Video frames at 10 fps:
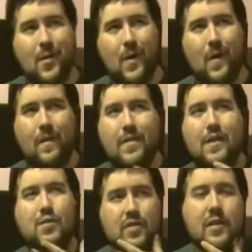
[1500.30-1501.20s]
So
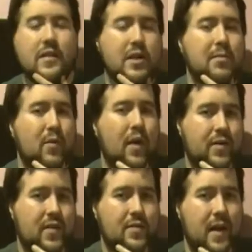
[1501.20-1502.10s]
this was a little bit
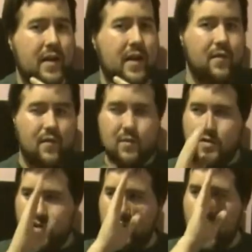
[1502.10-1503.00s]
what I was expecting
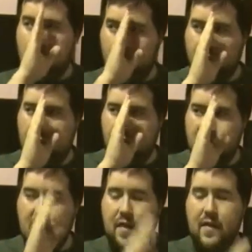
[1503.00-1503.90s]
from just that
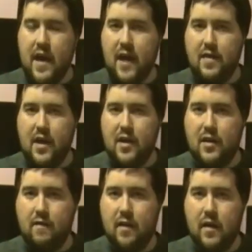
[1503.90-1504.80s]
profile shot they had at the
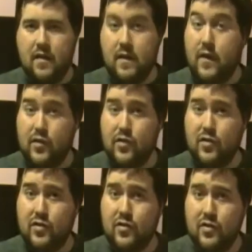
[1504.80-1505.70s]
end of
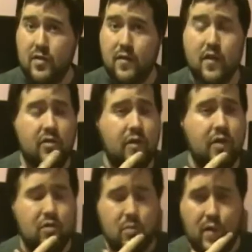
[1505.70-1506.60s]
the first
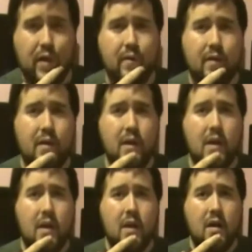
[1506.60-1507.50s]
Avengers movie.
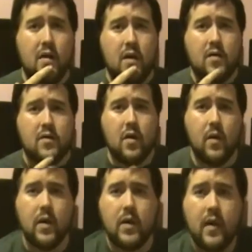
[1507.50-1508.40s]

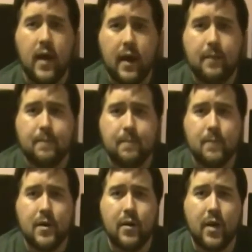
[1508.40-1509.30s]
So yeah,
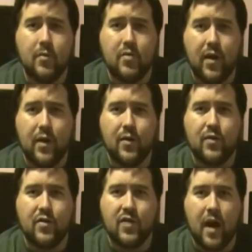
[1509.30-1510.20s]
when it comes to
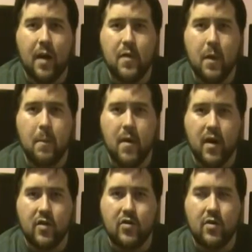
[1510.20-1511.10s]
Thanos, he's not there
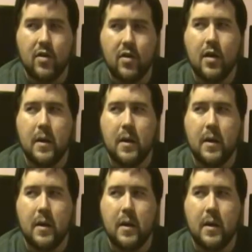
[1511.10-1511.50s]
much,